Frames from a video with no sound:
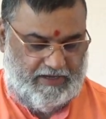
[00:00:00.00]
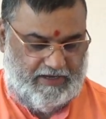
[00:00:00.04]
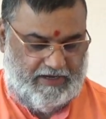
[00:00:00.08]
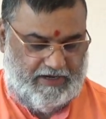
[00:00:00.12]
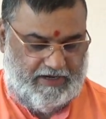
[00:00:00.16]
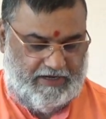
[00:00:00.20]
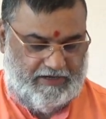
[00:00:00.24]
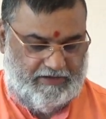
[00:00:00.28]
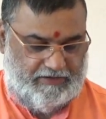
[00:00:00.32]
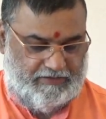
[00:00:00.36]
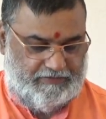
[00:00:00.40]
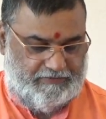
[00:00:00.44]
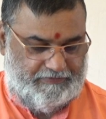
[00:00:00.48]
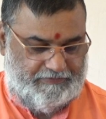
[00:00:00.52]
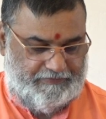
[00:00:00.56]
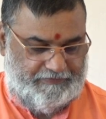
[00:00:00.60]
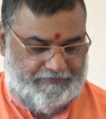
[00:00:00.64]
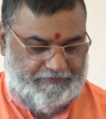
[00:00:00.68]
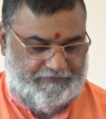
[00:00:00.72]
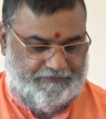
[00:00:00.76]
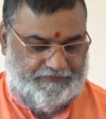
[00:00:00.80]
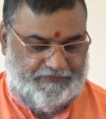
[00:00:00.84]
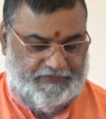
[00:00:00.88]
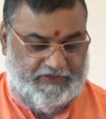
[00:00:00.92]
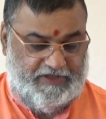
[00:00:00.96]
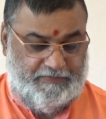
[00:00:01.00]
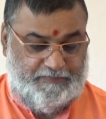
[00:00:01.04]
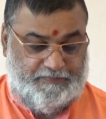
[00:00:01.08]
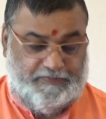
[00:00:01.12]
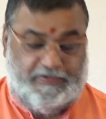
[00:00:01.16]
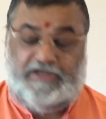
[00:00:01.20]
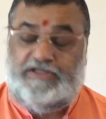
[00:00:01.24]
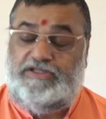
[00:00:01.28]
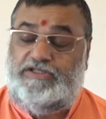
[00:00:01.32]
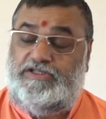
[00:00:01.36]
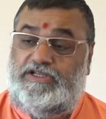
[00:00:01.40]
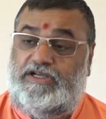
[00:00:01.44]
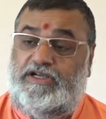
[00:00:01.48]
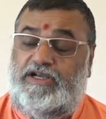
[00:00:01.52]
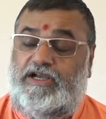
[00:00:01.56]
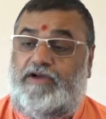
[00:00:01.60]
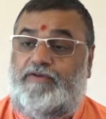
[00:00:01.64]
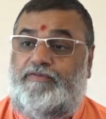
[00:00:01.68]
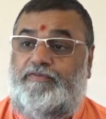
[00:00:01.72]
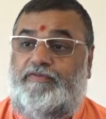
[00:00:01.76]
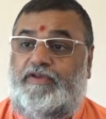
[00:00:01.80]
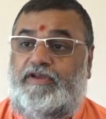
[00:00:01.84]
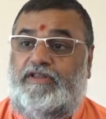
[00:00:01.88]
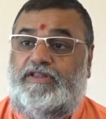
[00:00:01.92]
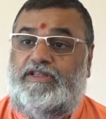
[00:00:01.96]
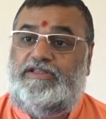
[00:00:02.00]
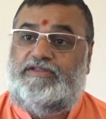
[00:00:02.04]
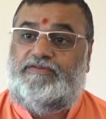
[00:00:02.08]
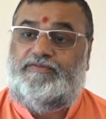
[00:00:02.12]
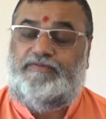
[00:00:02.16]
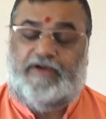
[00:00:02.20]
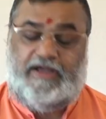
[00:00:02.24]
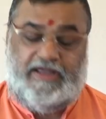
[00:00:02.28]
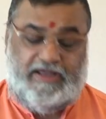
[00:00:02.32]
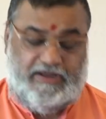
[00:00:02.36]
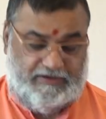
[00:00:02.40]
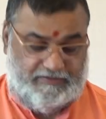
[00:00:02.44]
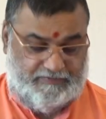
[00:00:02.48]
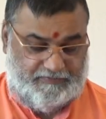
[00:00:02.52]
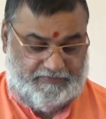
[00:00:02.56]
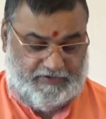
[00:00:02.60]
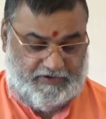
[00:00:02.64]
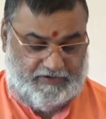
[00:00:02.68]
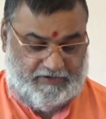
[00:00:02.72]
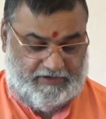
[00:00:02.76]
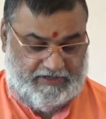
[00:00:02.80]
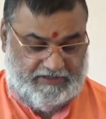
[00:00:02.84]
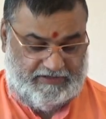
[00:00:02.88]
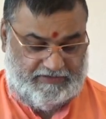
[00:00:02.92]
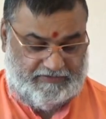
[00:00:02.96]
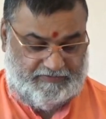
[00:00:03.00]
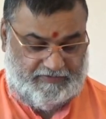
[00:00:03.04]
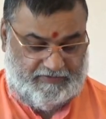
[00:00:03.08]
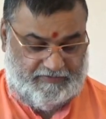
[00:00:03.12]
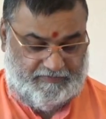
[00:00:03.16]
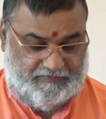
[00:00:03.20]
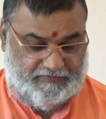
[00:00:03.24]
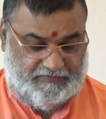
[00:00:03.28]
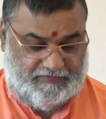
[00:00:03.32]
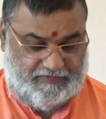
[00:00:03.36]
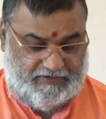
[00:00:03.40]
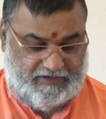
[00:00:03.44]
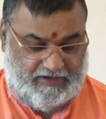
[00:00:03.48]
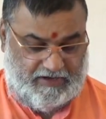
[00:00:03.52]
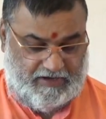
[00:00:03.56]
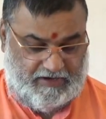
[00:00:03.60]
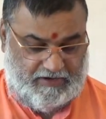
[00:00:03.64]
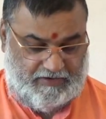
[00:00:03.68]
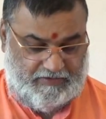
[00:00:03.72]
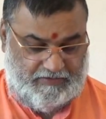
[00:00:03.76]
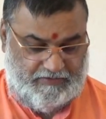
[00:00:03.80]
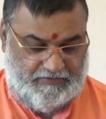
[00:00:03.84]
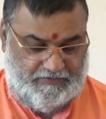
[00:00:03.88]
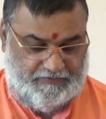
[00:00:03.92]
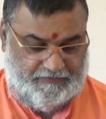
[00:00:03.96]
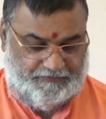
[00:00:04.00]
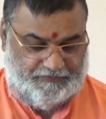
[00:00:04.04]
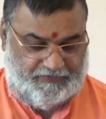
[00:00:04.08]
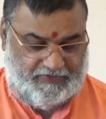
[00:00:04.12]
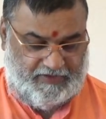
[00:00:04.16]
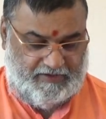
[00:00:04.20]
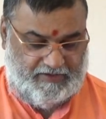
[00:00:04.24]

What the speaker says: And the Panchagavya, these 5 products from cow,